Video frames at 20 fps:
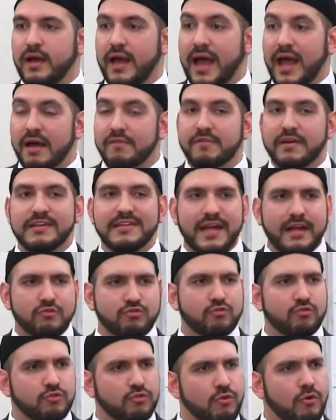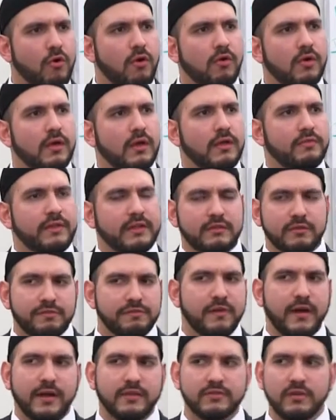have a natural law that
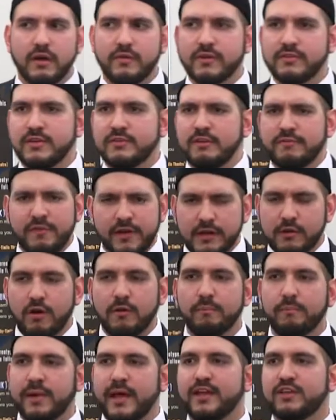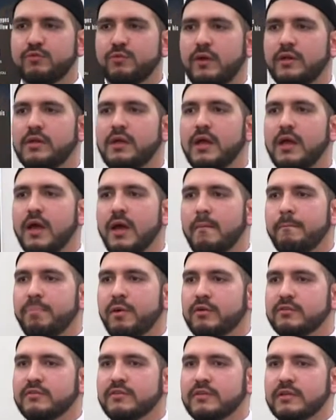defines our existence, a very complex one,
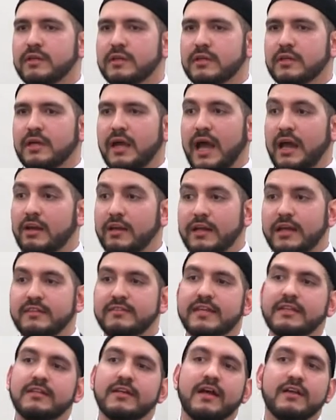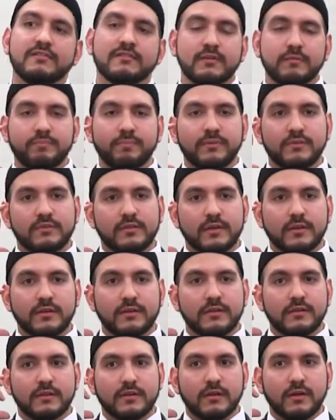and intended us to
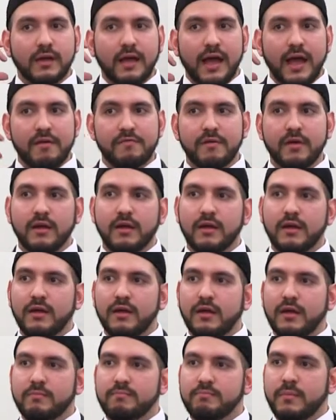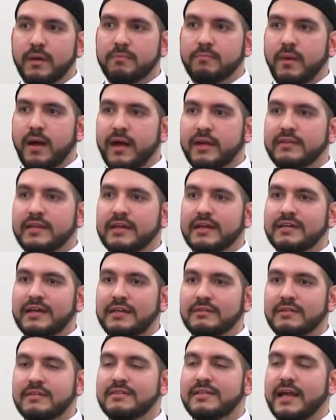have a mind that can
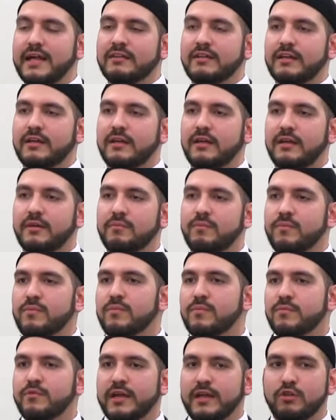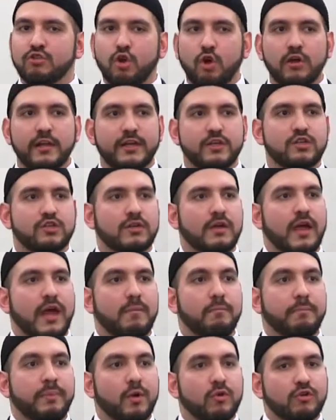understand knowledge
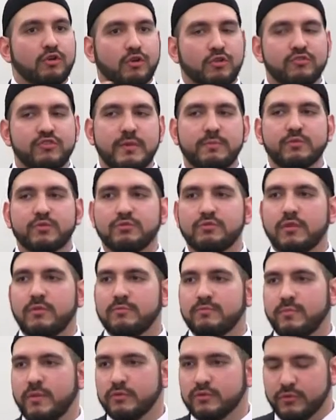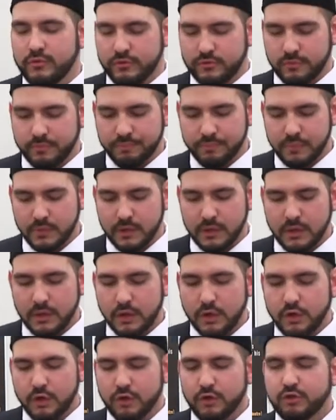and build conceptual models.
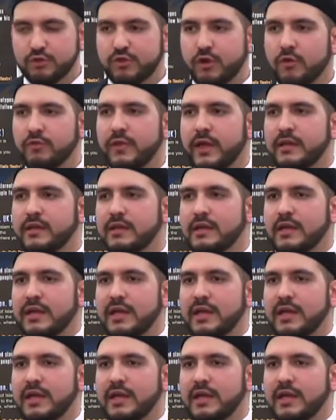So then